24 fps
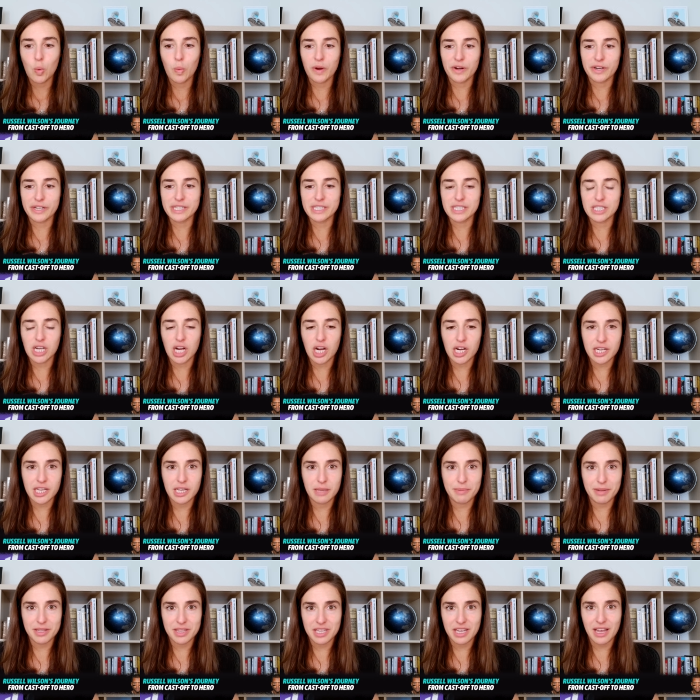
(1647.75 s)
where he's
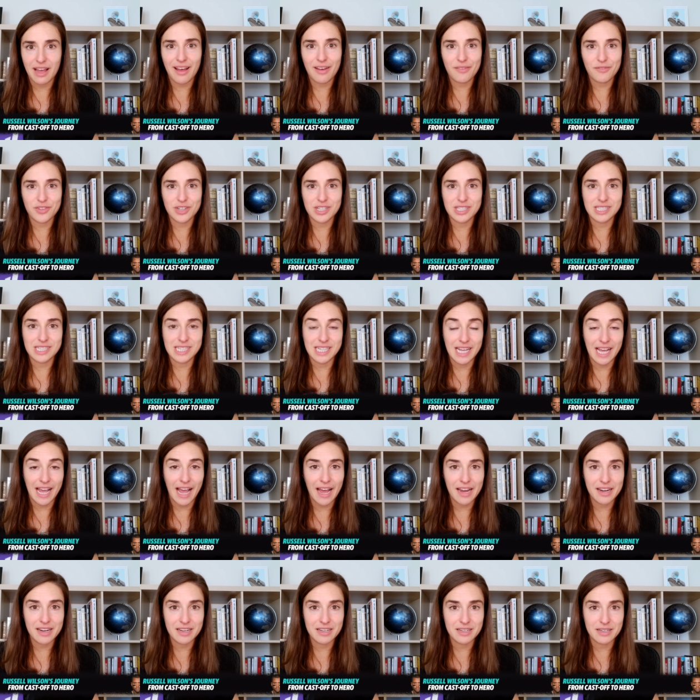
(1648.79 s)
talking about the confidence he
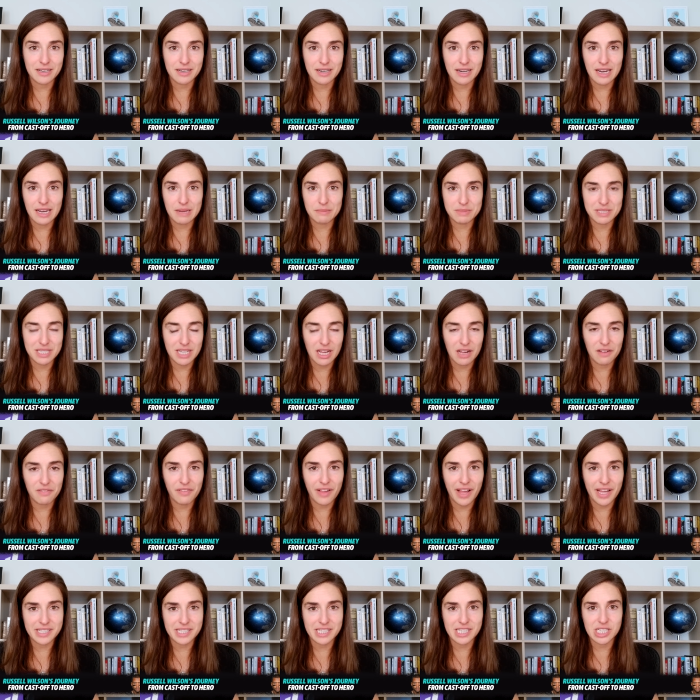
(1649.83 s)
had in himself
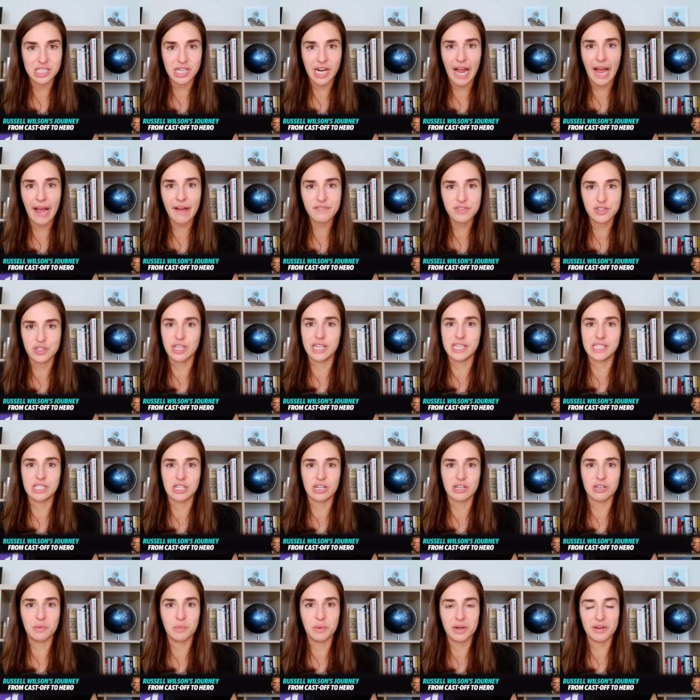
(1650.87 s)
last year after they
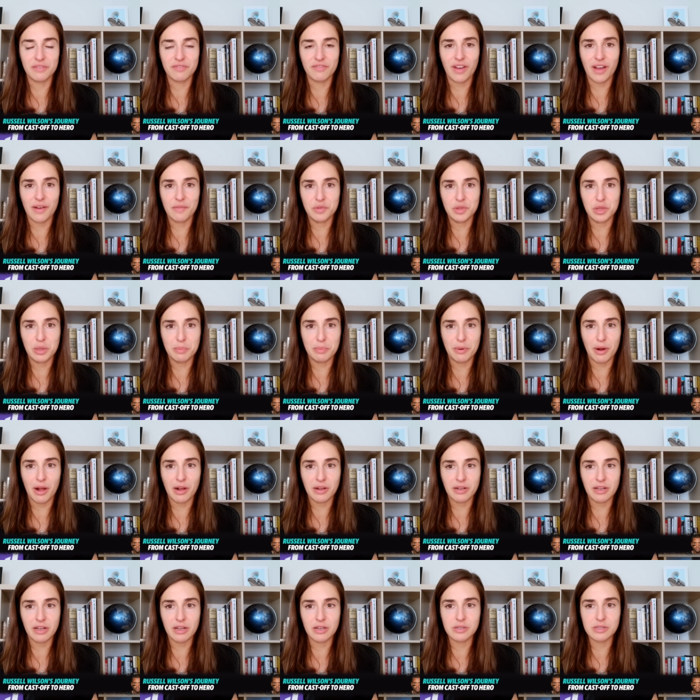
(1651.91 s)
started one and five with the
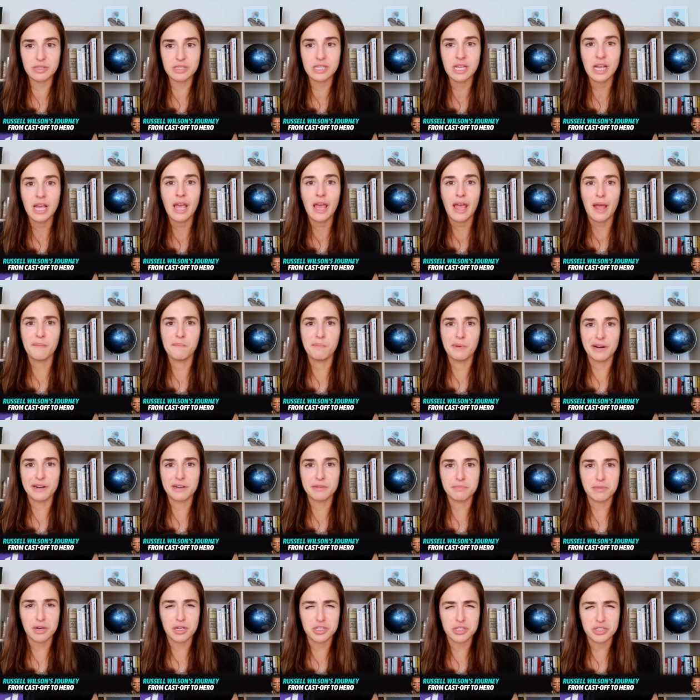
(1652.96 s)
Broncos. And
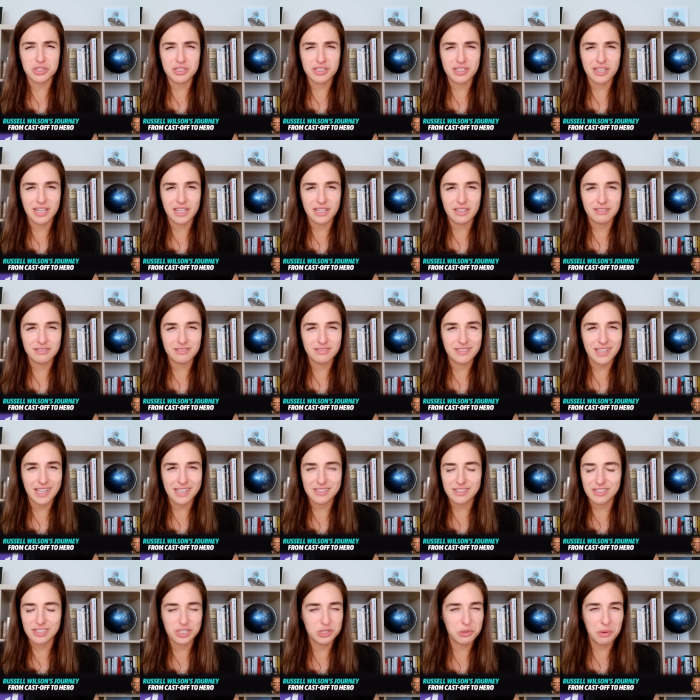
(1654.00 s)
Brandon Marshall's like,
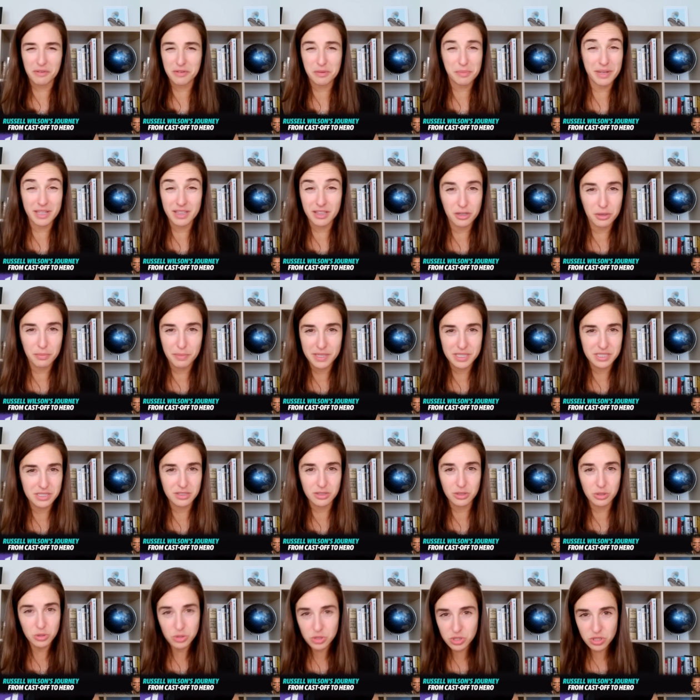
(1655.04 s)
that, do you have to be a little bit
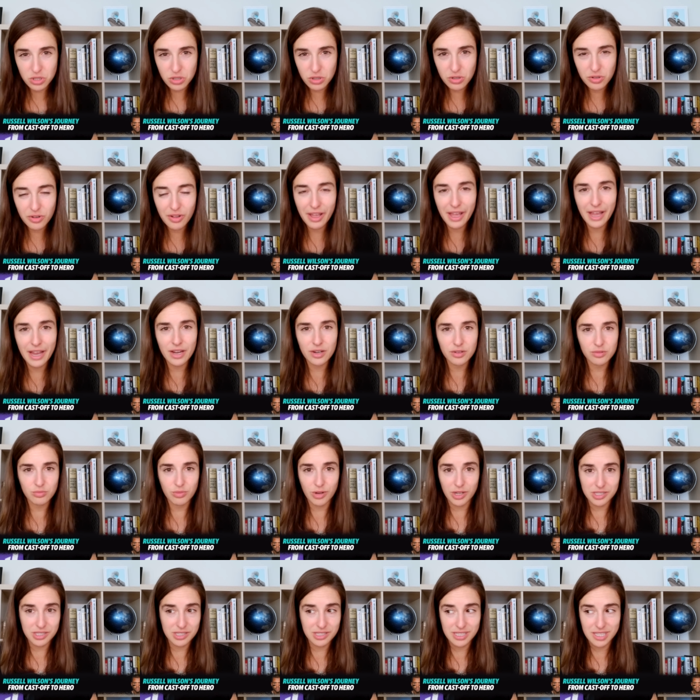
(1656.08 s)
delusional? And
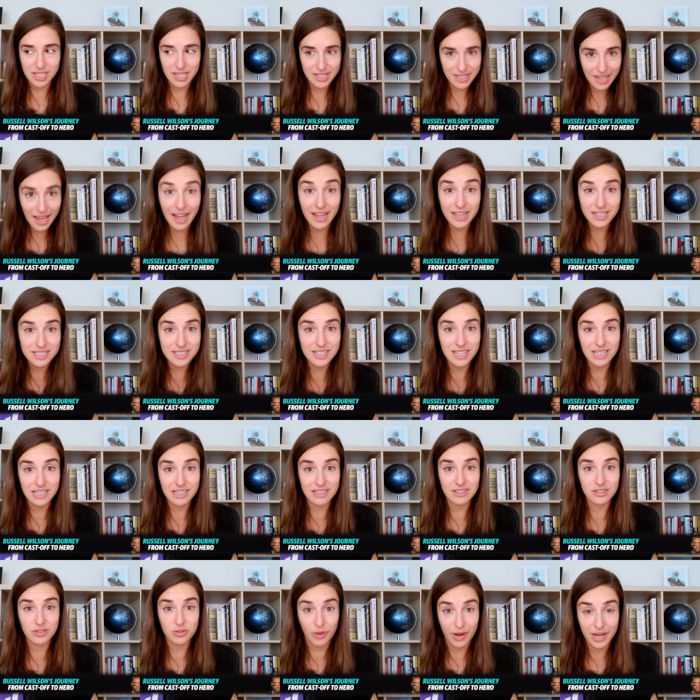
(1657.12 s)
Russell said, yes, like
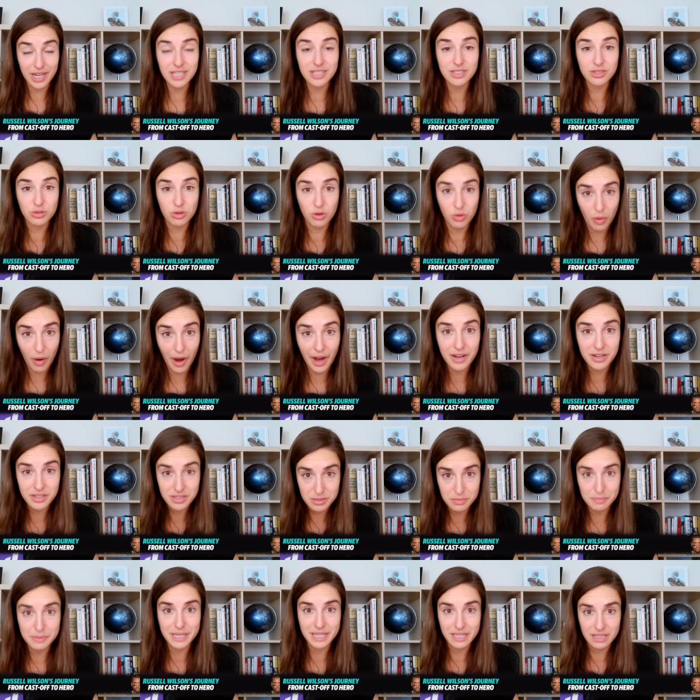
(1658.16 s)
greatness
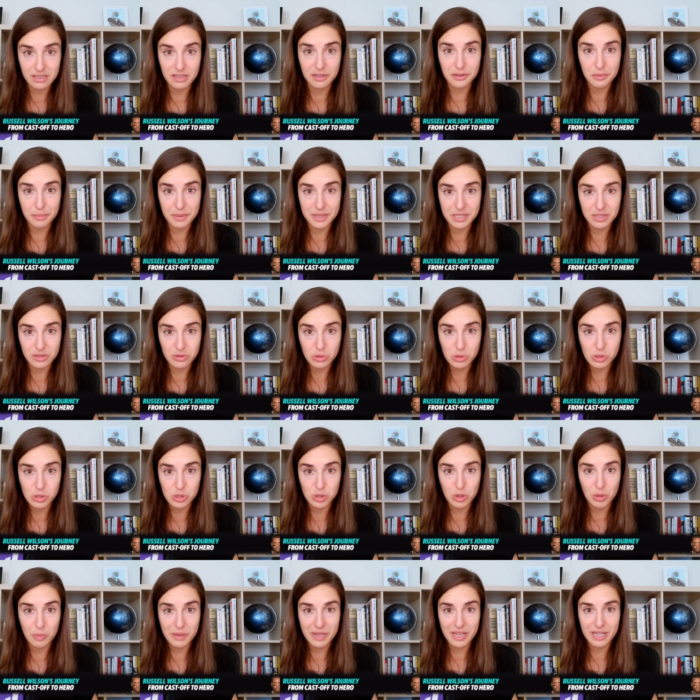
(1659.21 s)
requires being a little bit
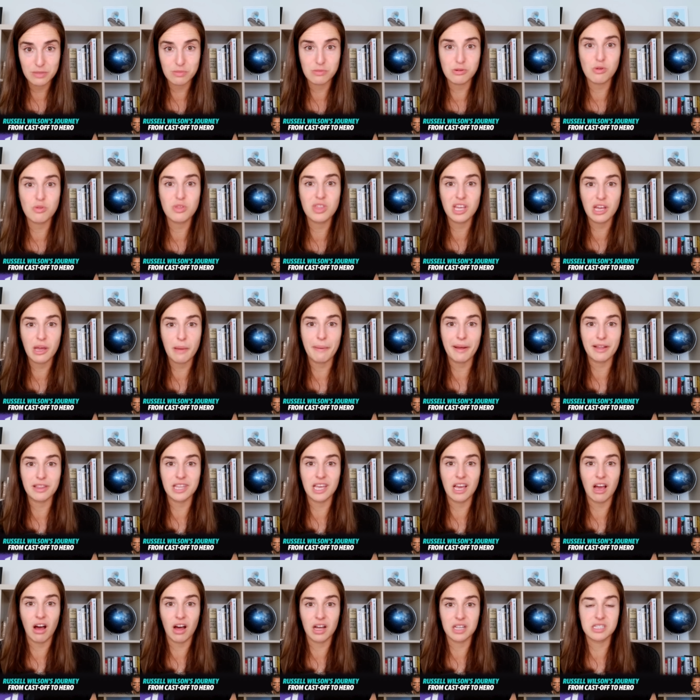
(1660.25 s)
delusional, because when you think about
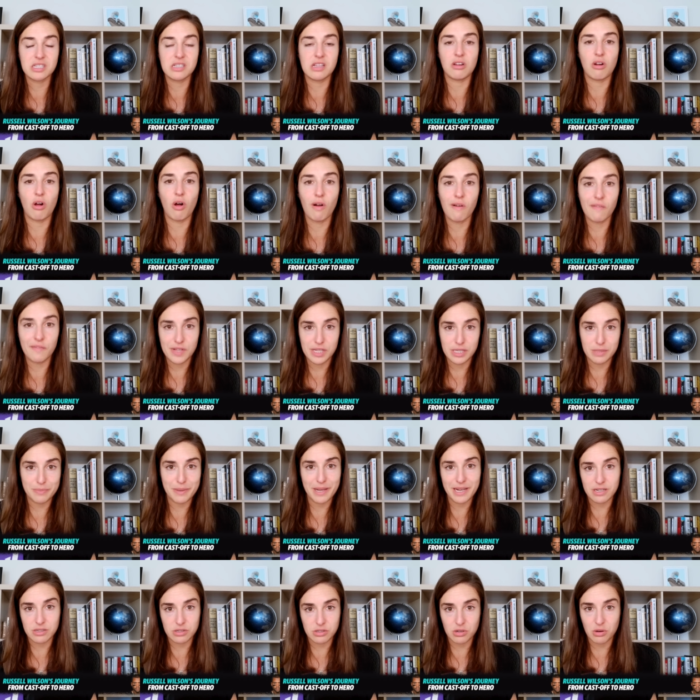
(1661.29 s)
the odds that all of these
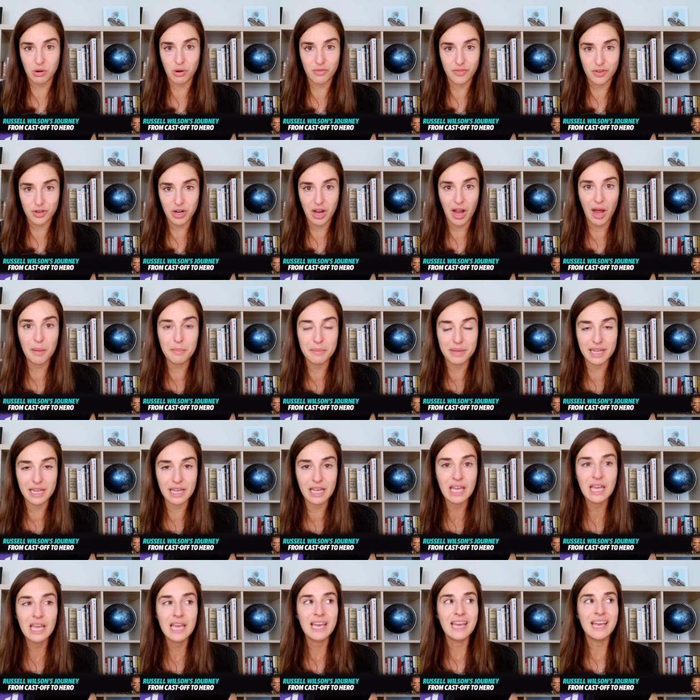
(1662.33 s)
players are overcoming,